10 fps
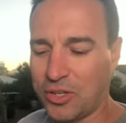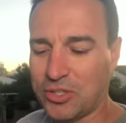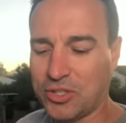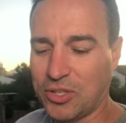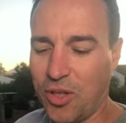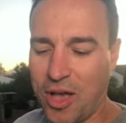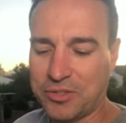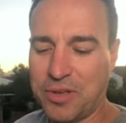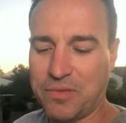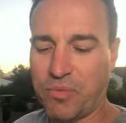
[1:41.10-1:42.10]

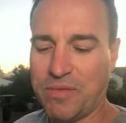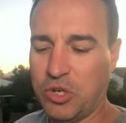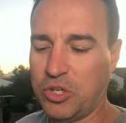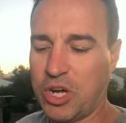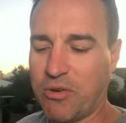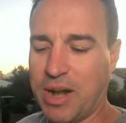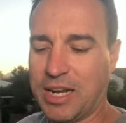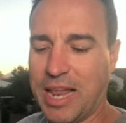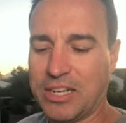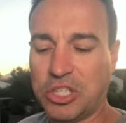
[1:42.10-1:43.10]
slice of the revenue
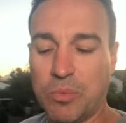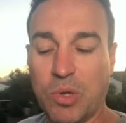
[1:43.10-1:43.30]
generated last year,